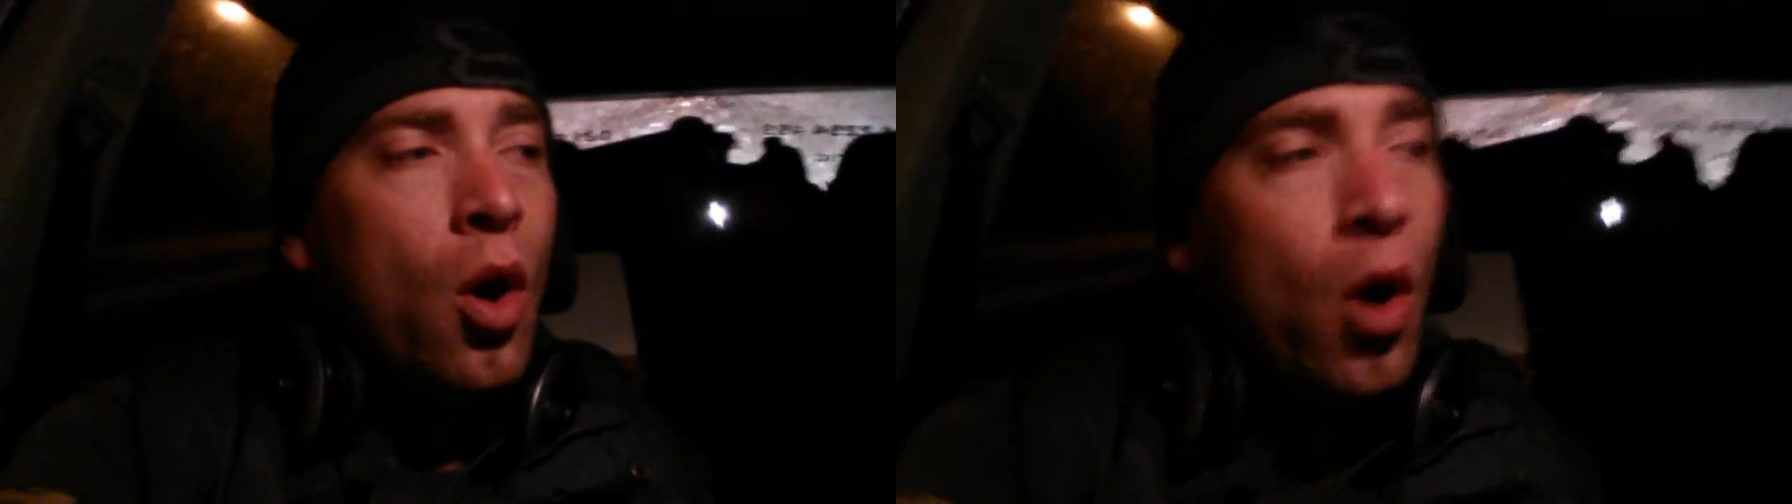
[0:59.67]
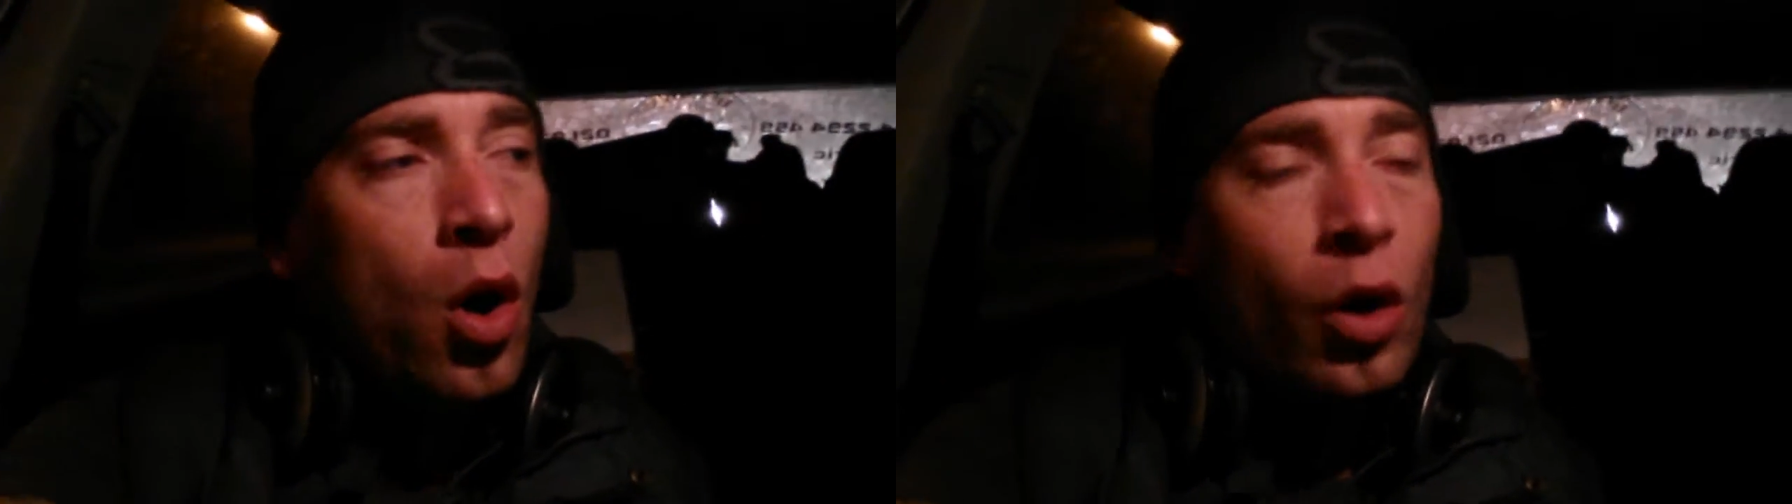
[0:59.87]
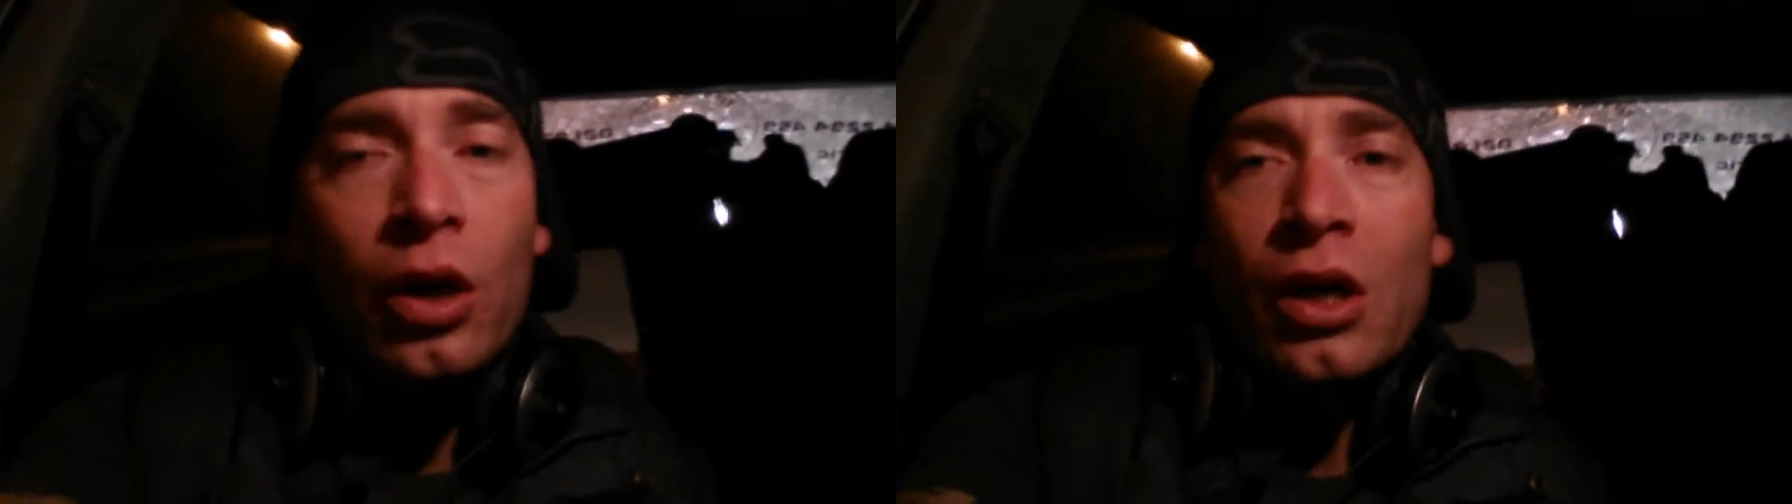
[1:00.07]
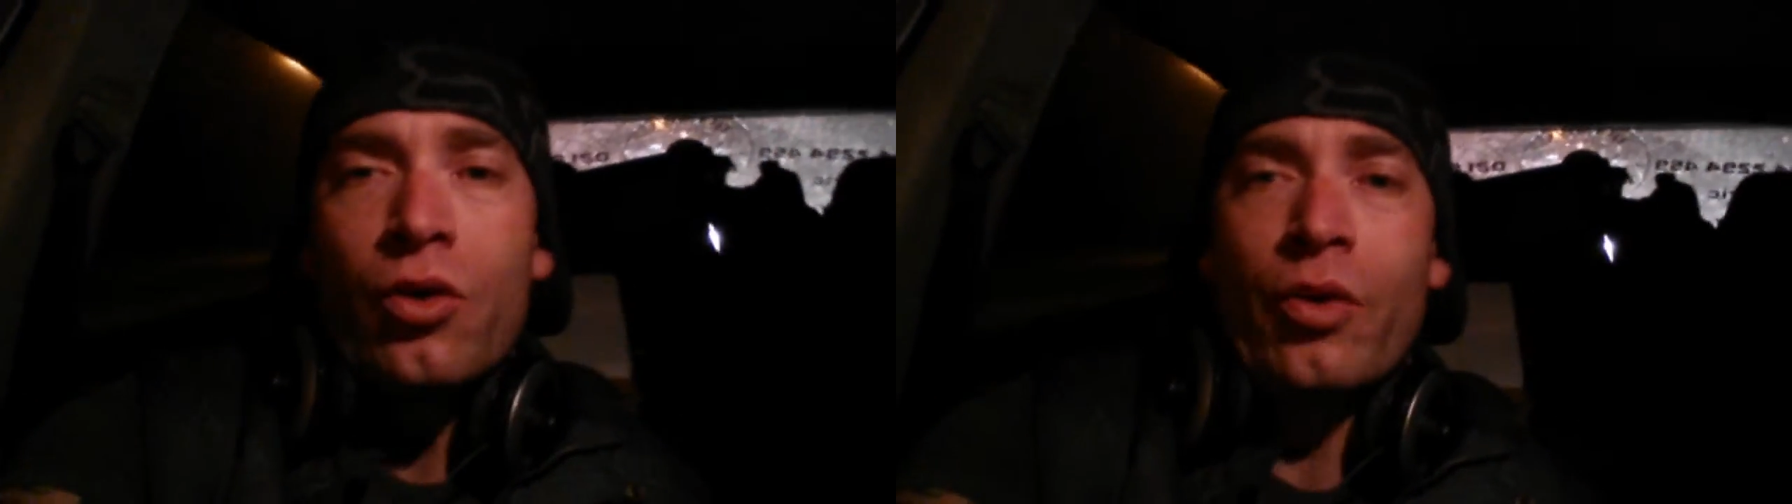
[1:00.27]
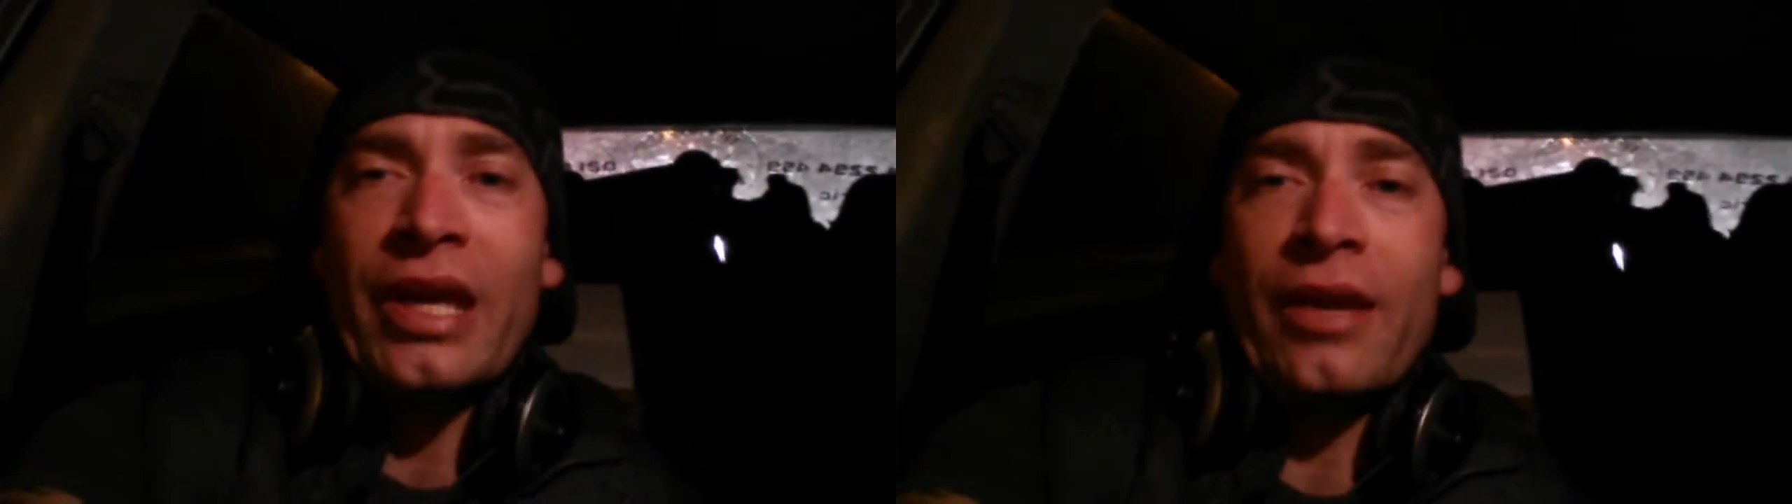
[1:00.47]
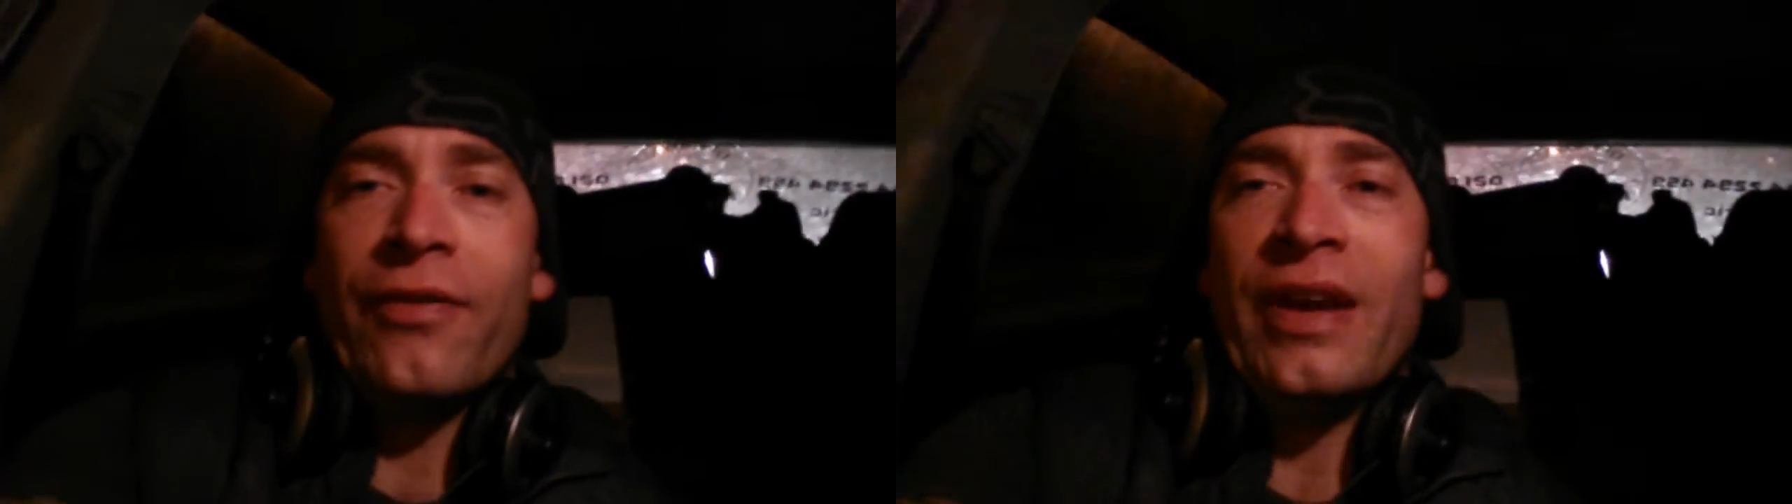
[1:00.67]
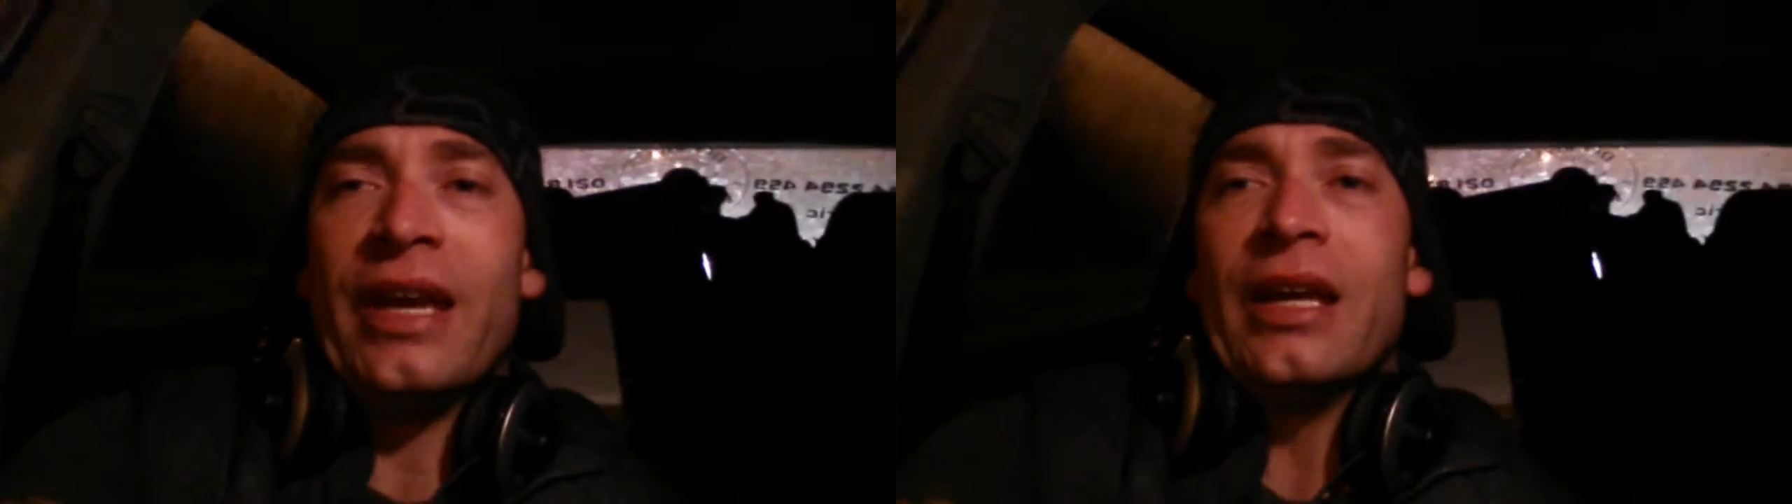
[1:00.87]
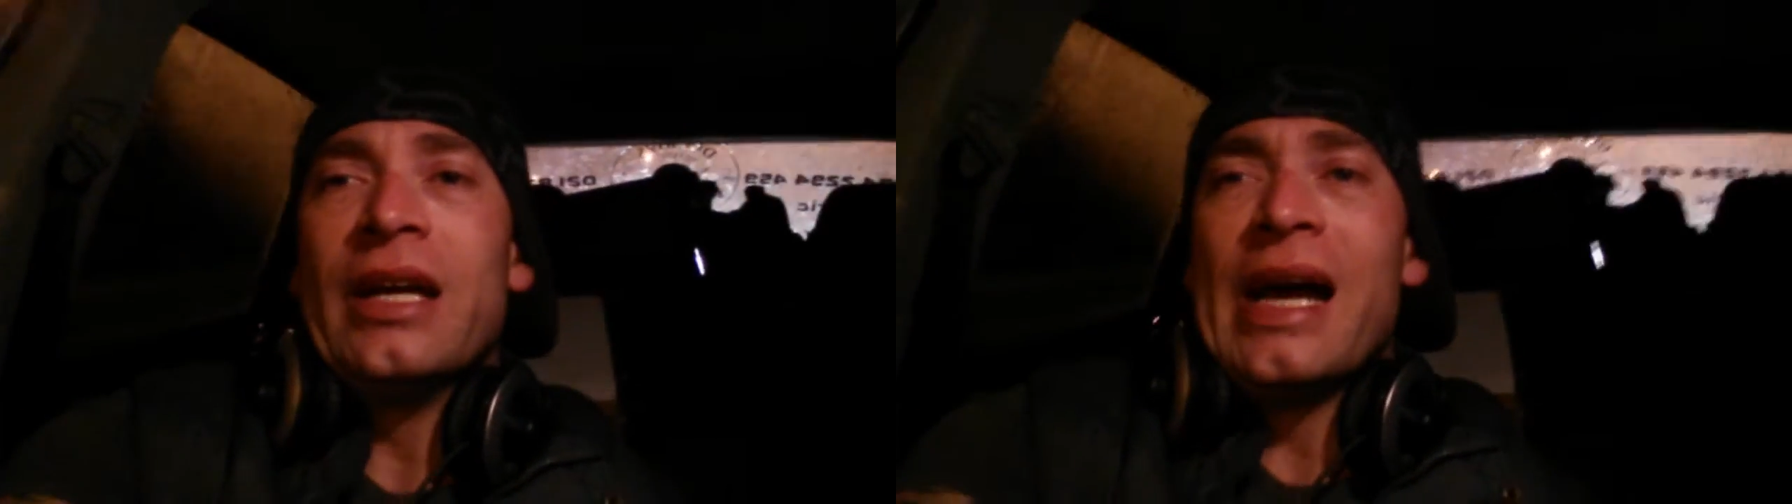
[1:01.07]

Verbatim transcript: or Ricky V.